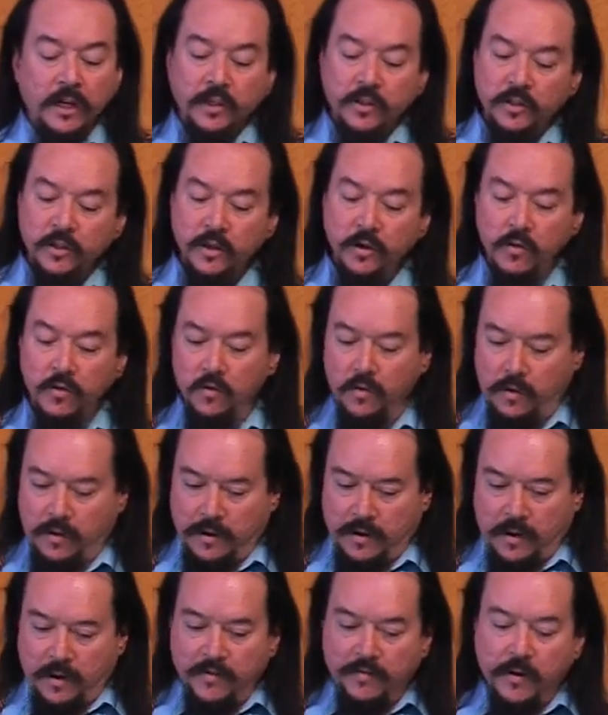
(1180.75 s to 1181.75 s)
So
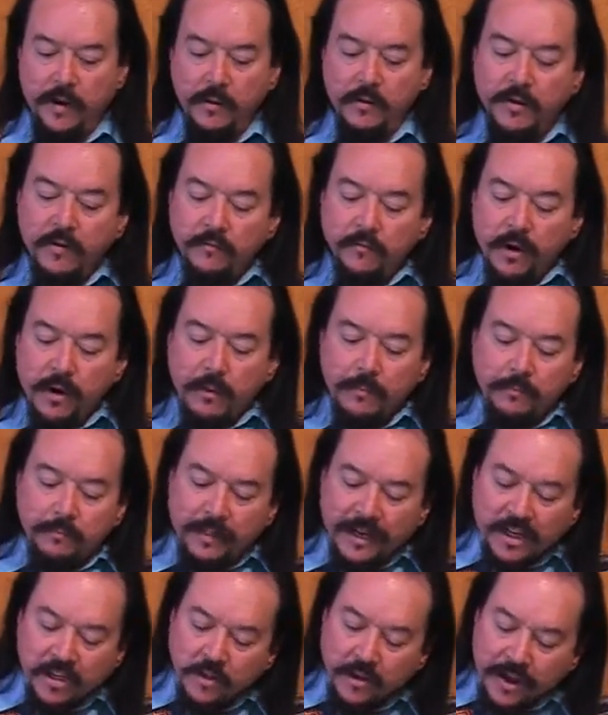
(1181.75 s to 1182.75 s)
the
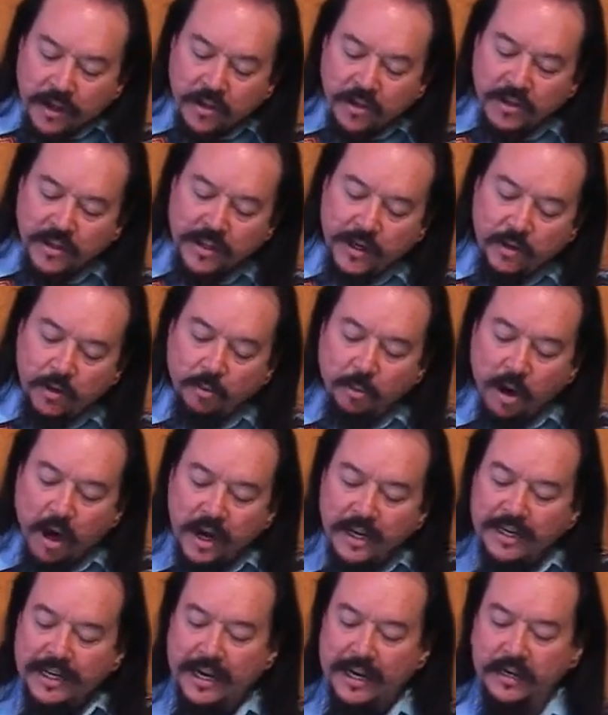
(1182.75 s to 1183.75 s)
vibrational energy that you're
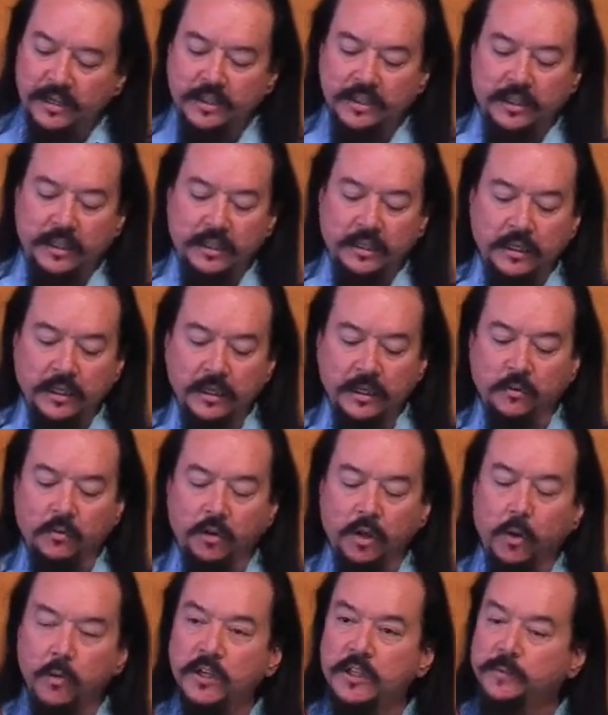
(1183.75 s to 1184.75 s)
broadcasting
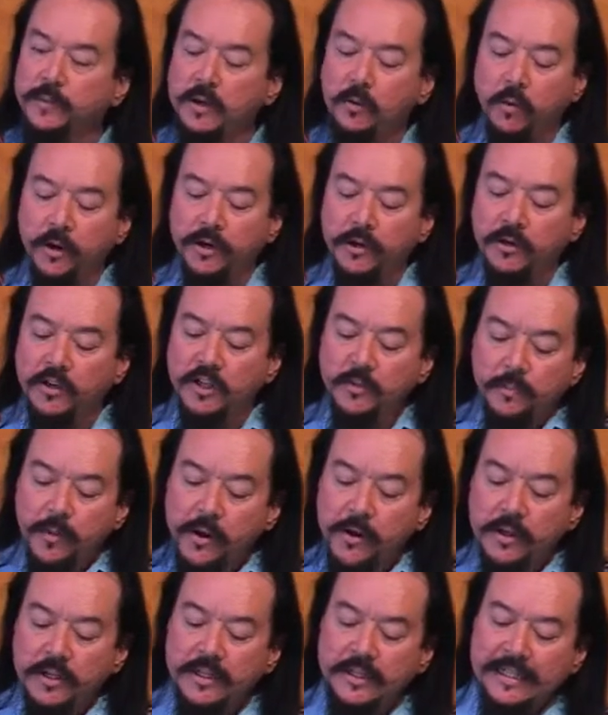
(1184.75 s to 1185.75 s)
will always be what you're
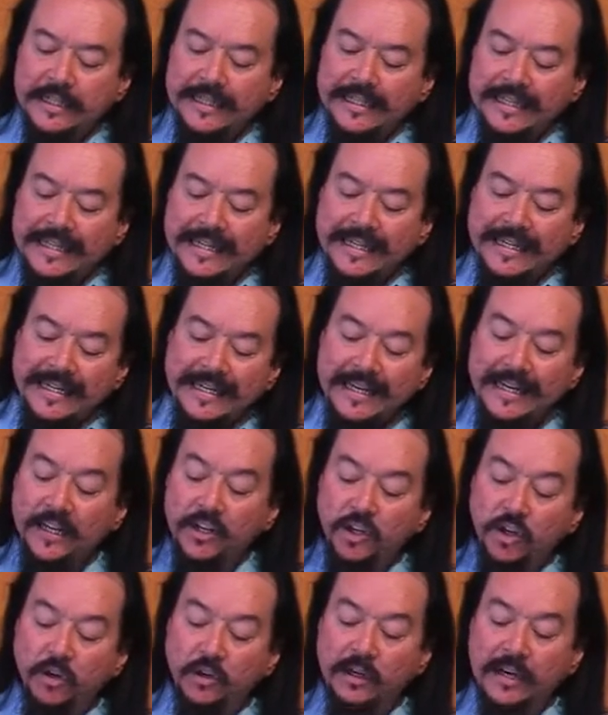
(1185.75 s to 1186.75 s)
experiencing
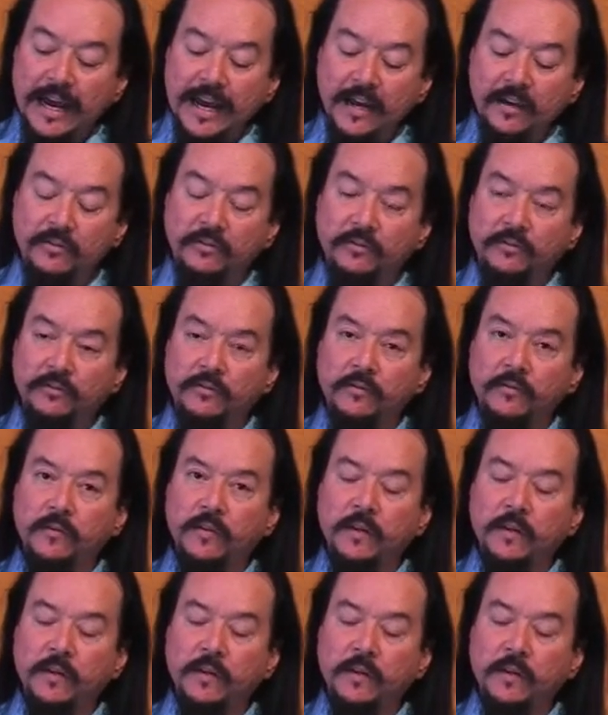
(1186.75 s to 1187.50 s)
in your life.